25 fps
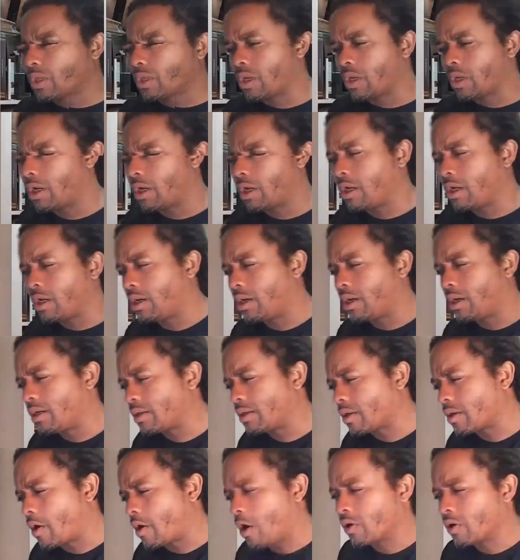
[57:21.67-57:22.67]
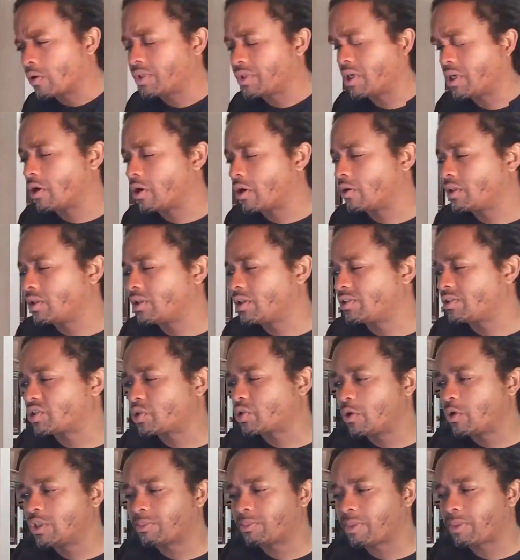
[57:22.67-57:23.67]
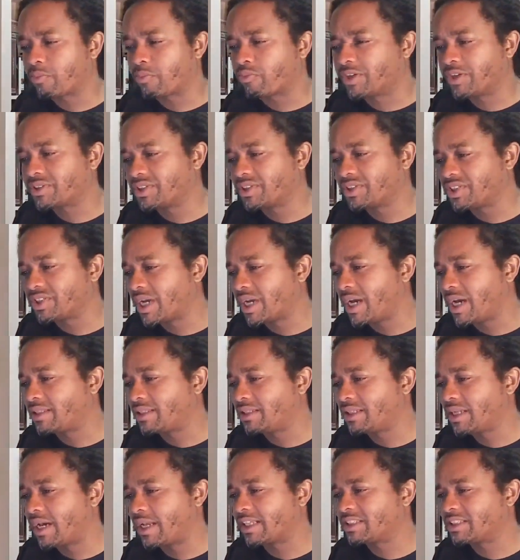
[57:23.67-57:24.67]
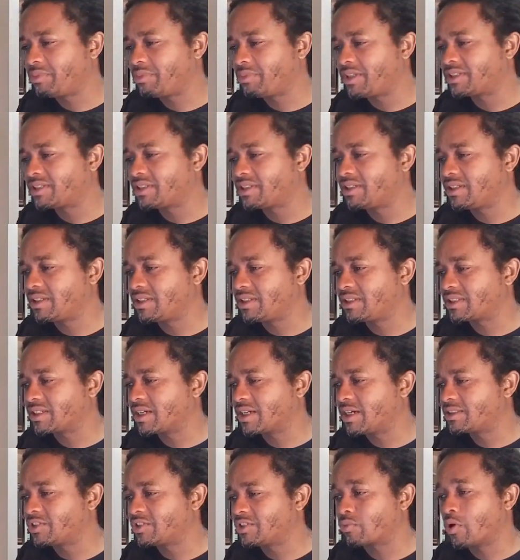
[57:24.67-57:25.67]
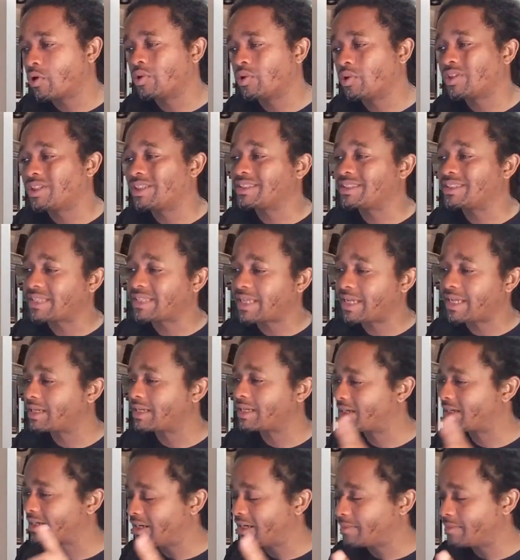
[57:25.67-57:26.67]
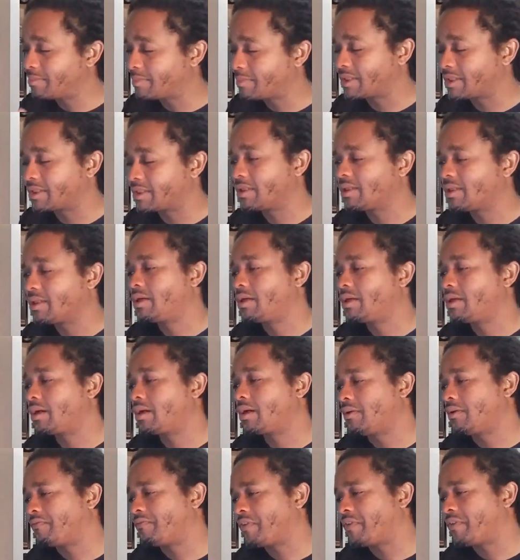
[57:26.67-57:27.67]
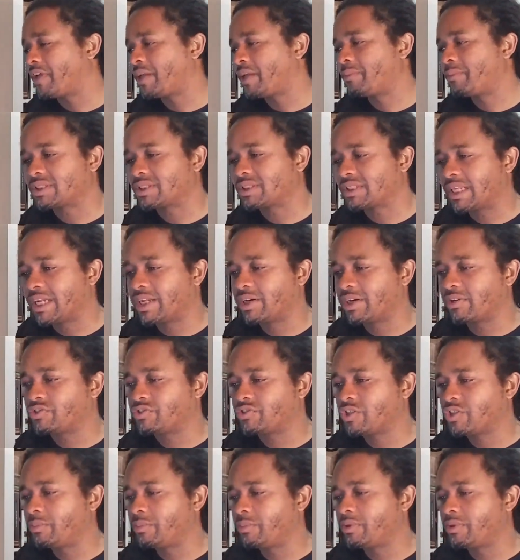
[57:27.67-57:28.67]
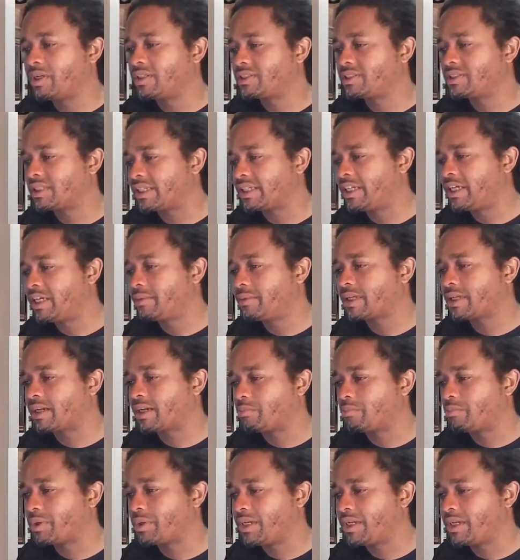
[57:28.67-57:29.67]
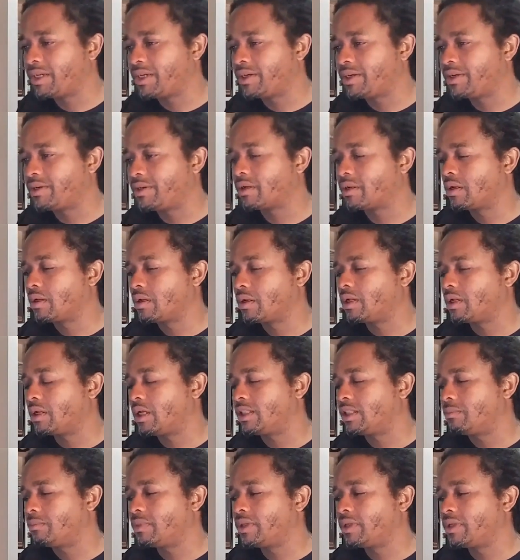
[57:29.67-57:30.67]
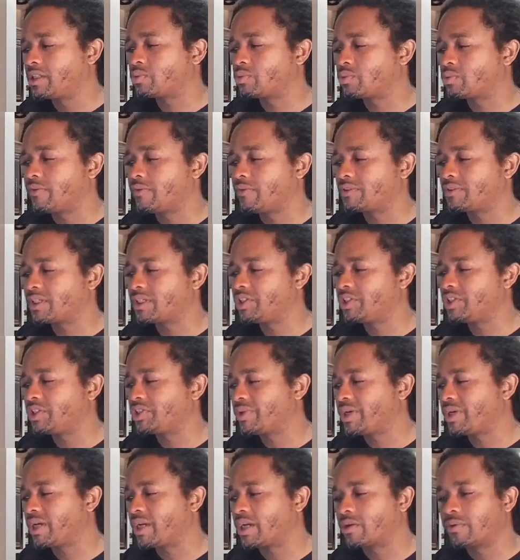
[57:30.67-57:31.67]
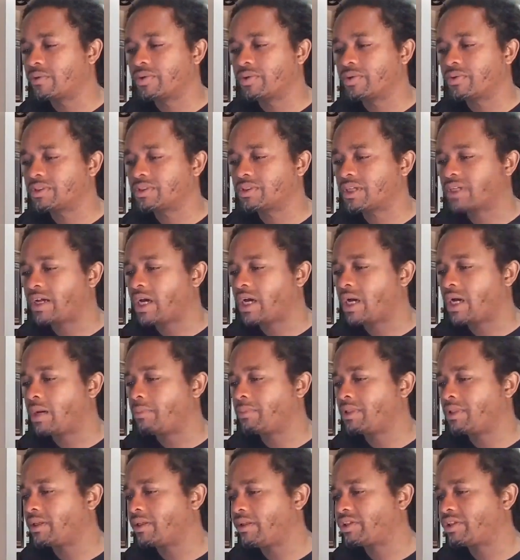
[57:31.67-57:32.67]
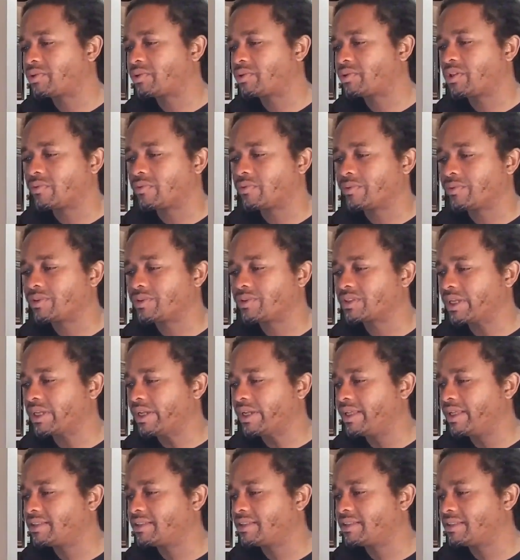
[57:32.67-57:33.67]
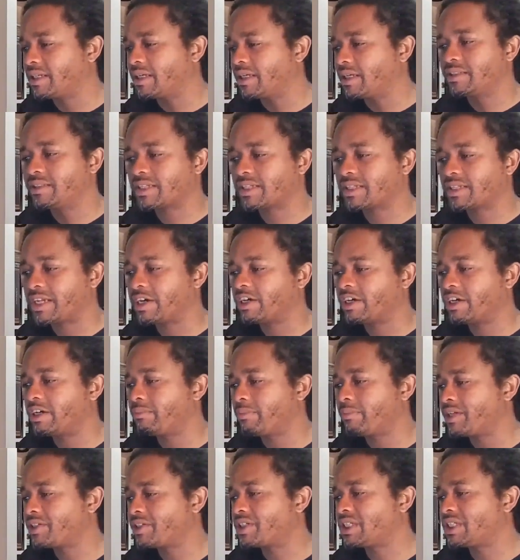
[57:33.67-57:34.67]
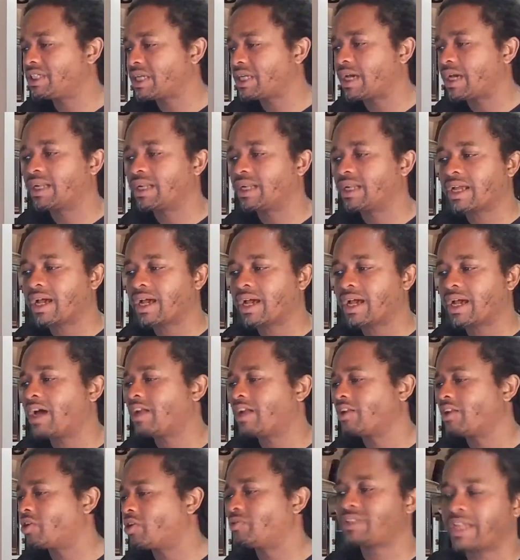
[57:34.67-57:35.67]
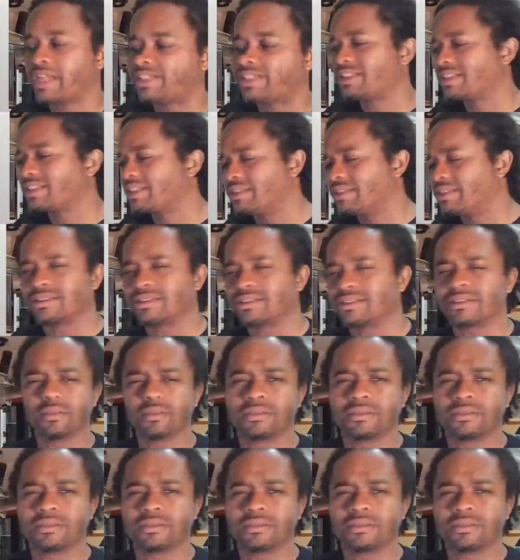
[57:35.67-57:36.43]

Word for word: although the earlier stories about Prester John did not explicitly discuss his role in the Second Coming, a famous letter attributed to him that appeared in the mid-12th century at a critical time in the history of the Crusades does carry messianic connotations.